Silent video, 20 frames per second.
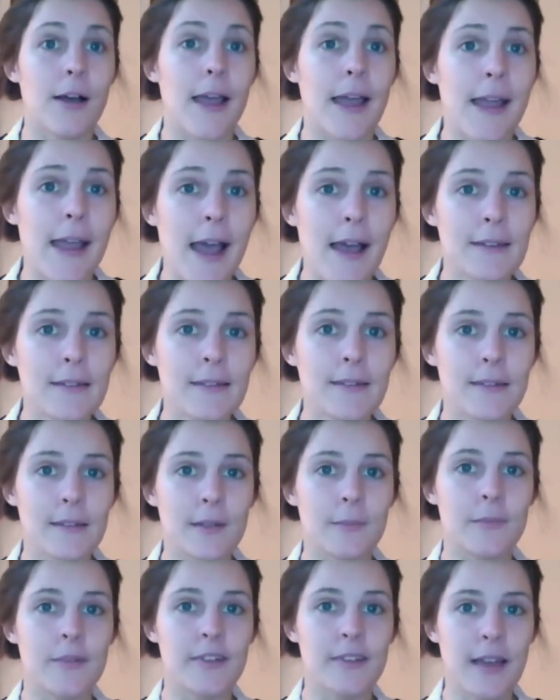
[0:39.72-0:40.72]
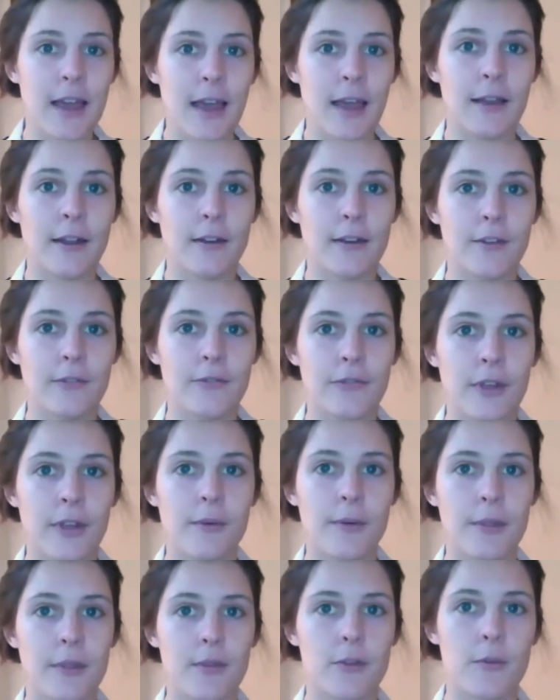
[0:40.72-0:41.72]
AI systems can
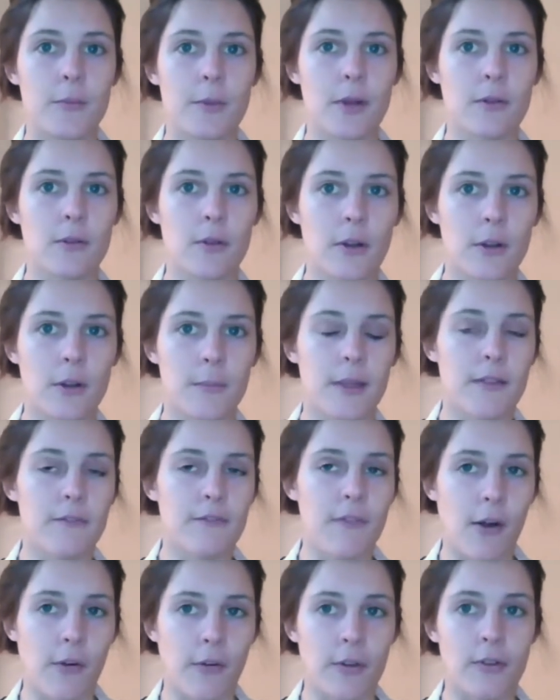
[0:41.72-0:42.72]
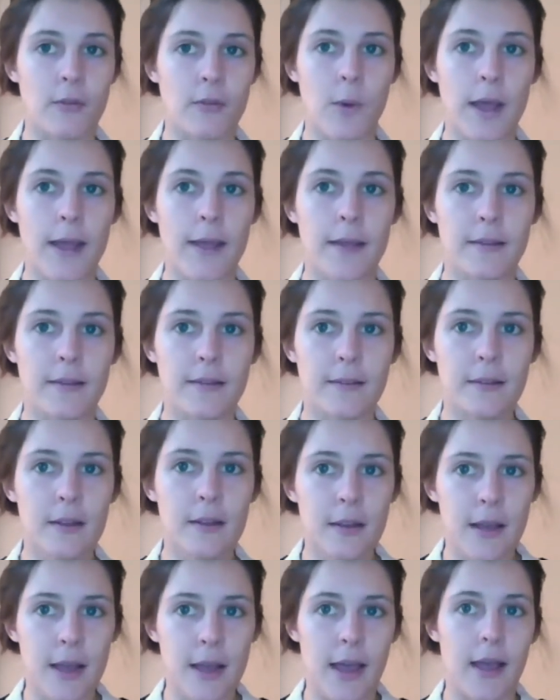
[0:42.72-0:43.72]
interfere with human autonomy in various ways.
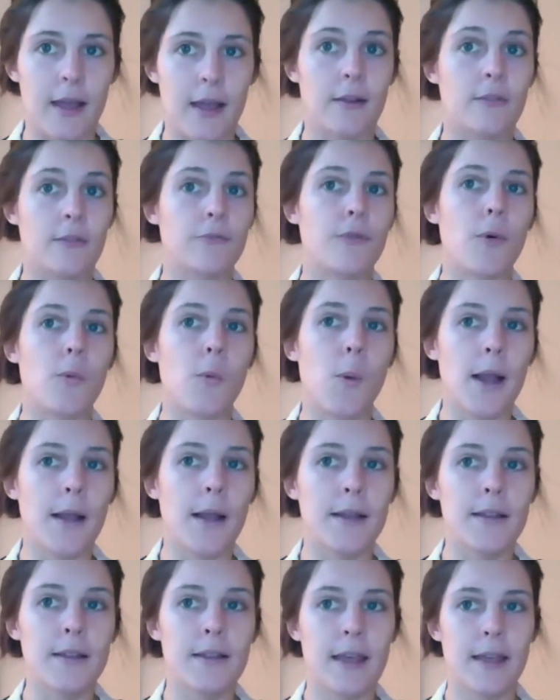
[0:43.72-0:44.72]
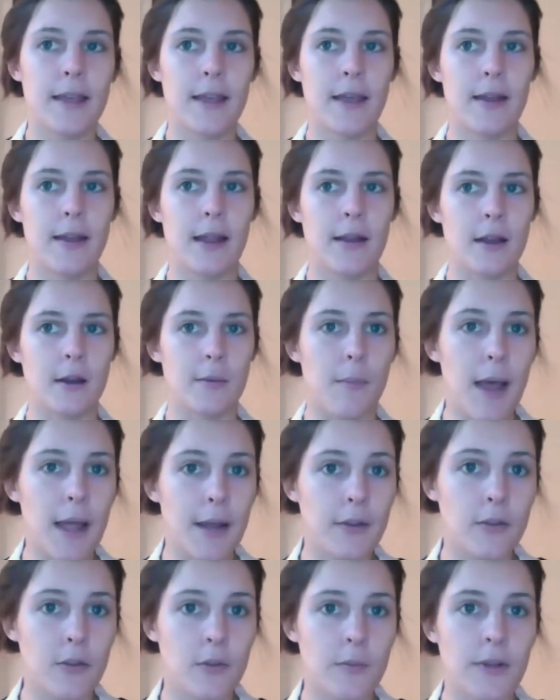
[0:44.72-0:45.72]
And for one, they can
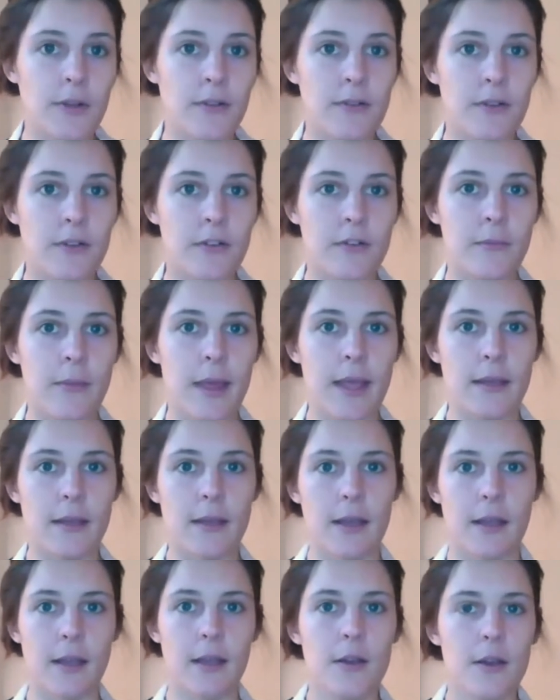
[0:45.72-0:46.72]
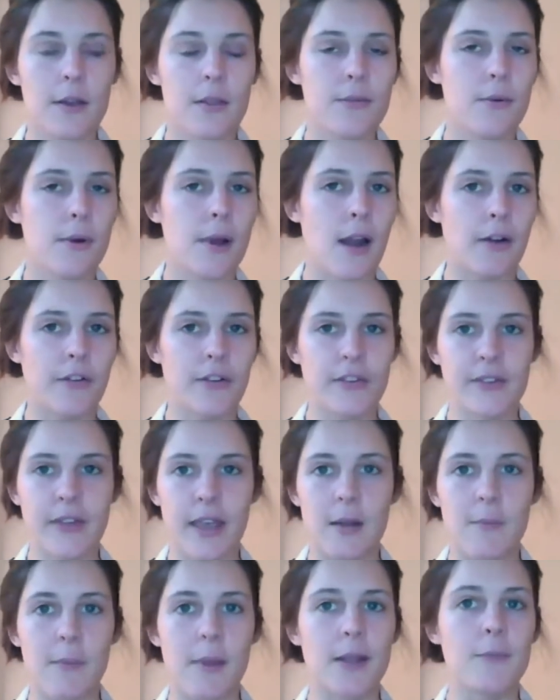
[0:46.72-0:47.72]
undermine human decision-making through
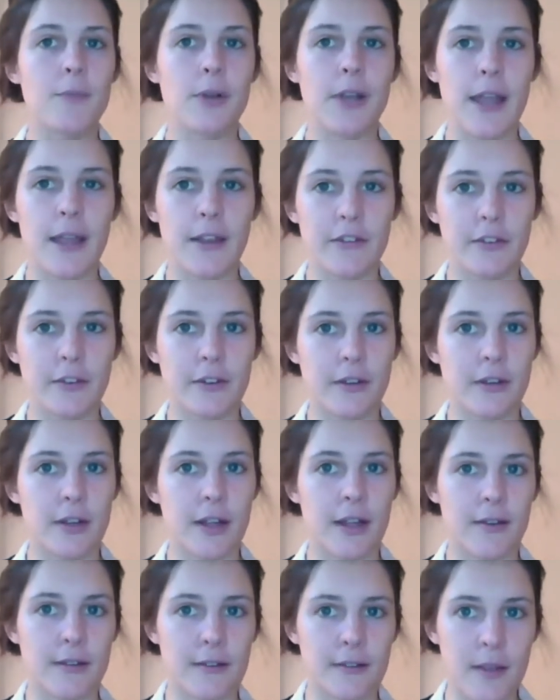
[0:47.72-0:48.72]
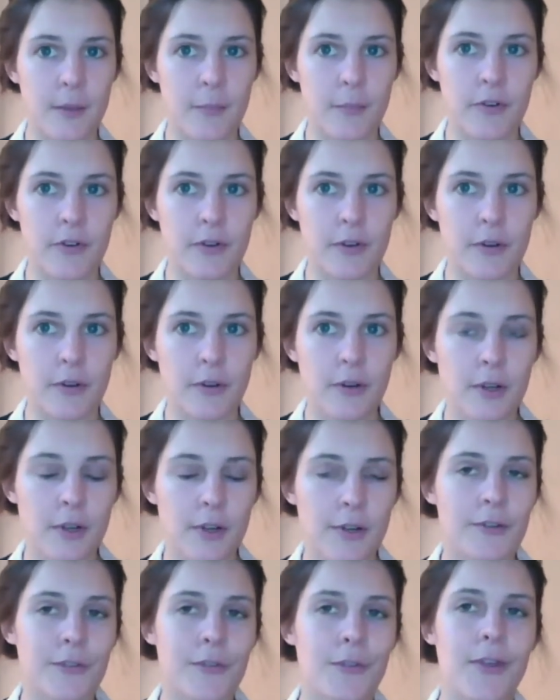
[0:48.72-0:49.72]
large-scale manipulation and deception.
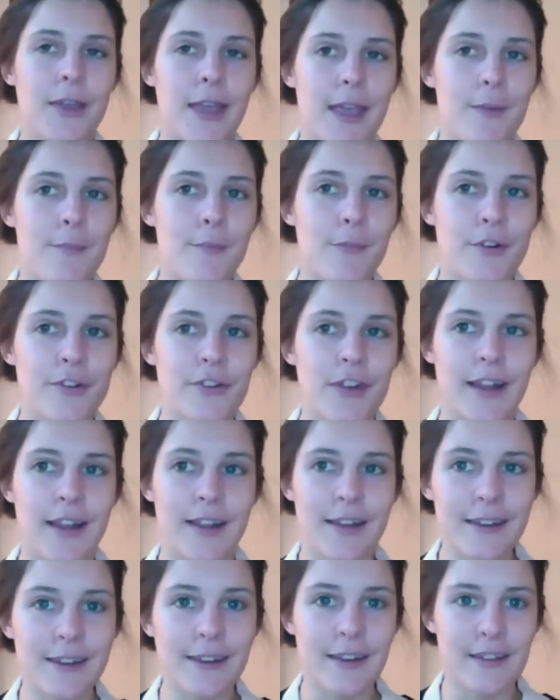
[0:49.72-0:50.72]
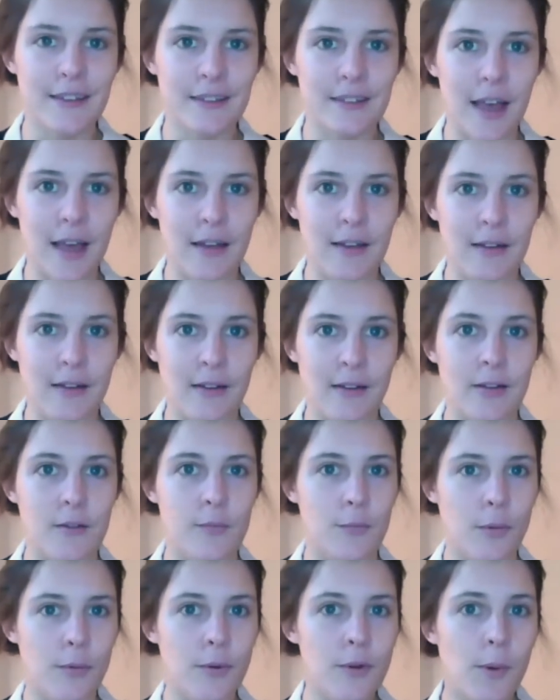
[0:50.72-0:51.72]
So the Cambridge Analytica scandal
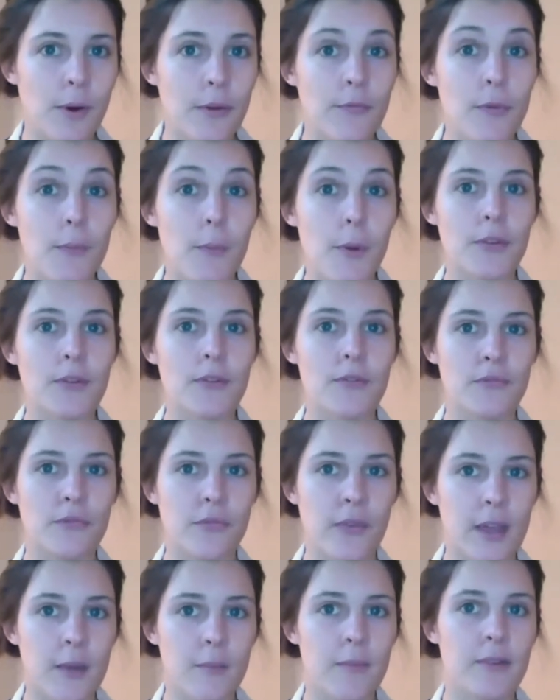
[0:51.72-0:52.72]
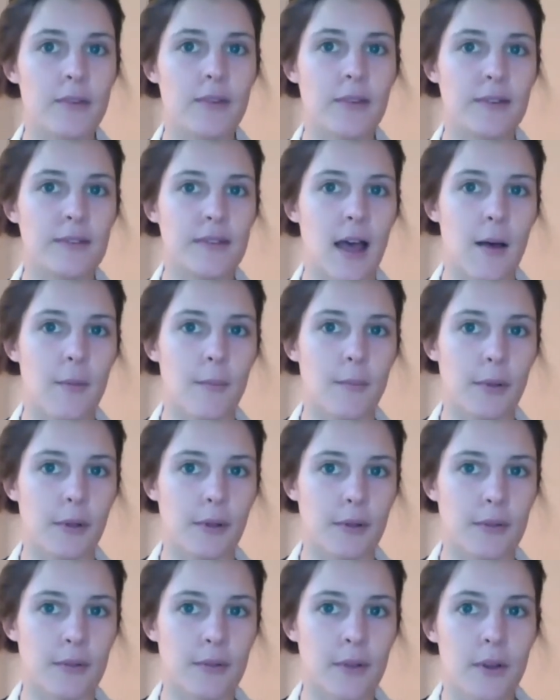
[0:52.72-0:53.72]
is probably one of the most famous
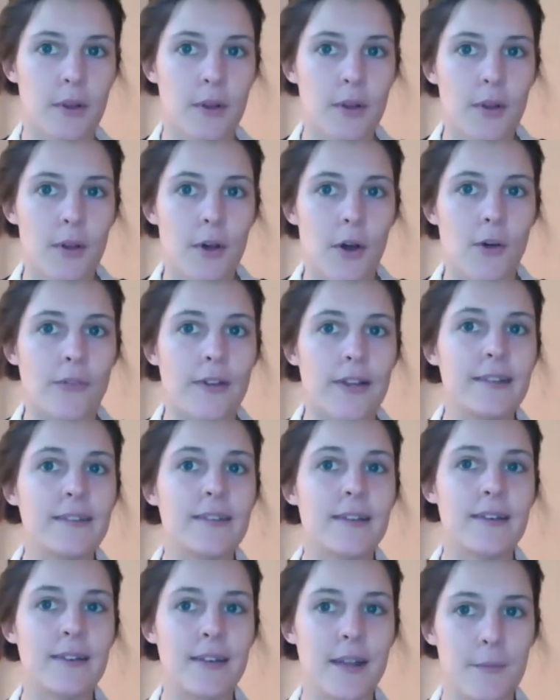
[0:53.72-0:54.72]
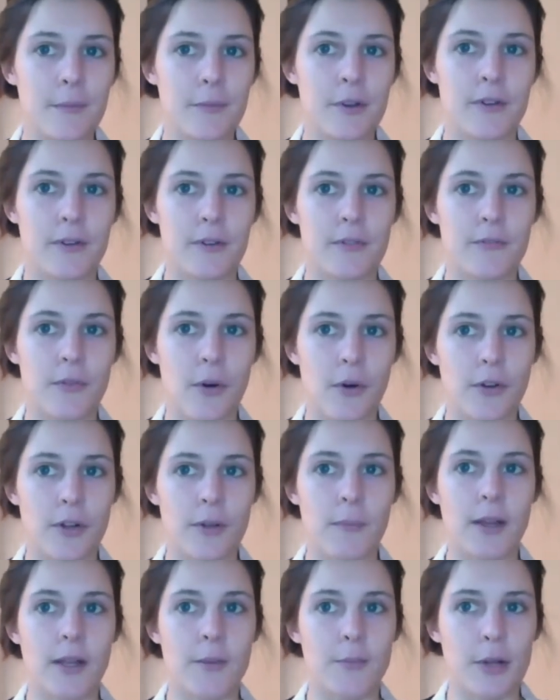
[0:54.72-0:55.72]
examples of at least attempted
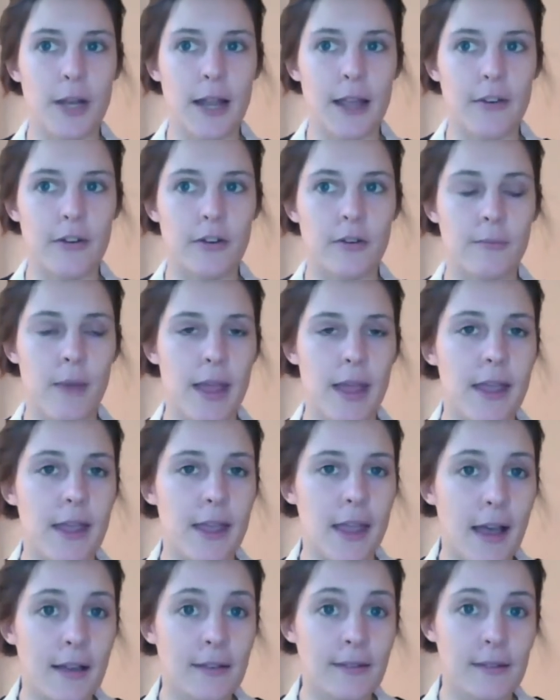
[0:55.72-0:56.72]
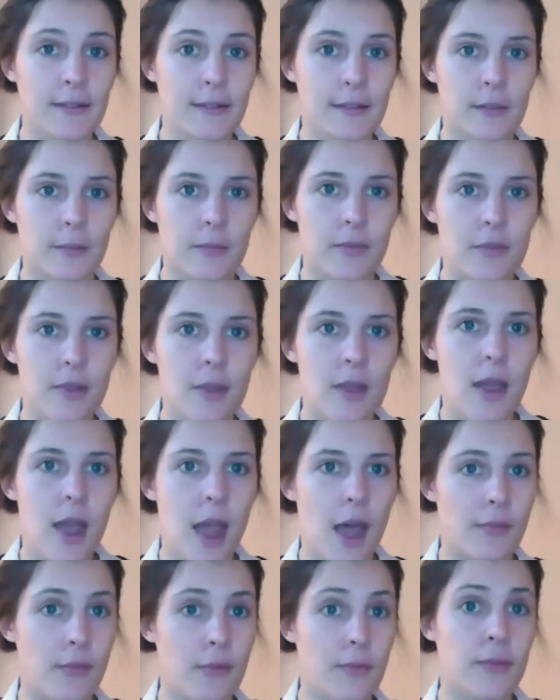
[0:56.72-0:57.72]
voter manipulation by AI systems,
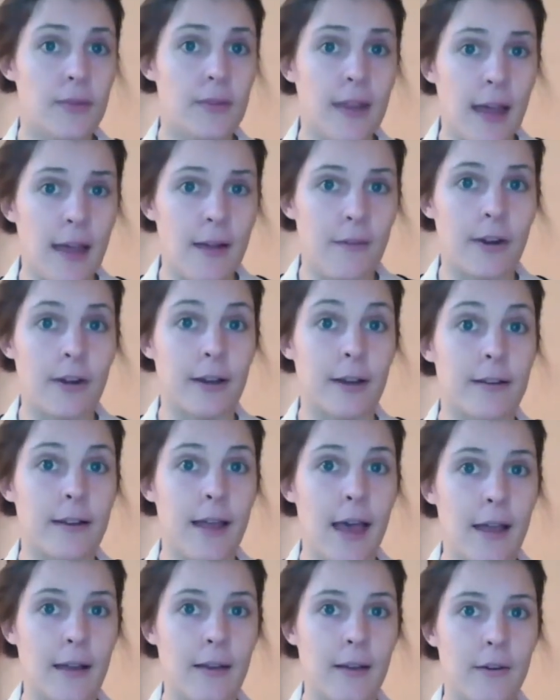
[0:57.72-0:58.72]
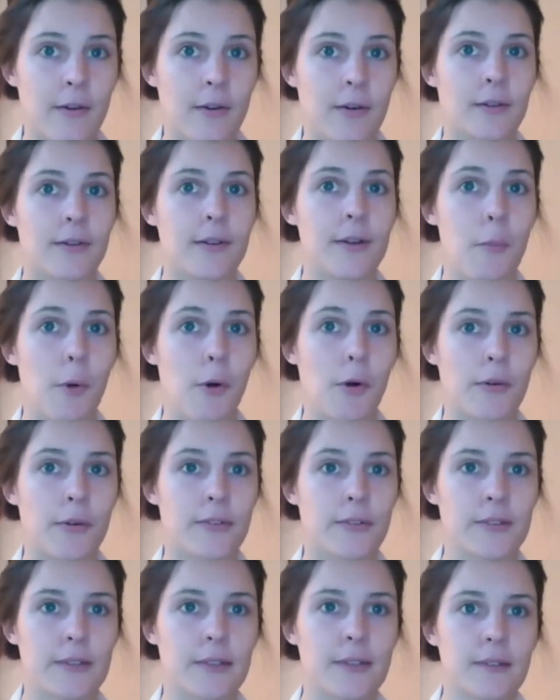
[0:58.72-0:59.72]
and thus a direct attack on
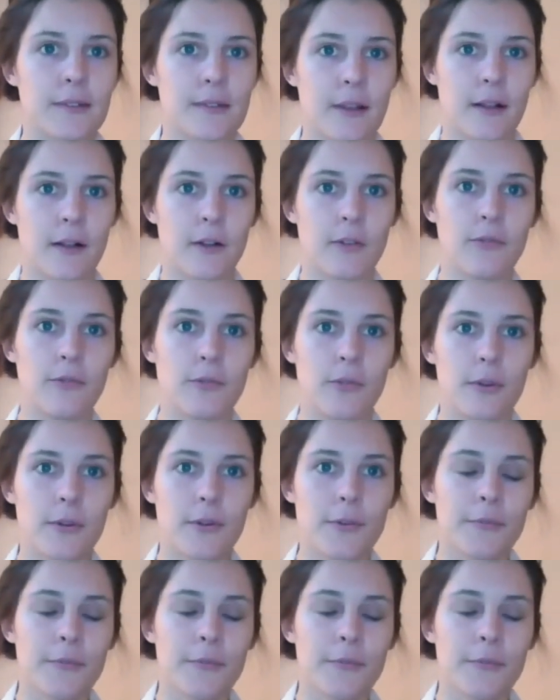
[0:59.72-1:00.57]
democracy itself.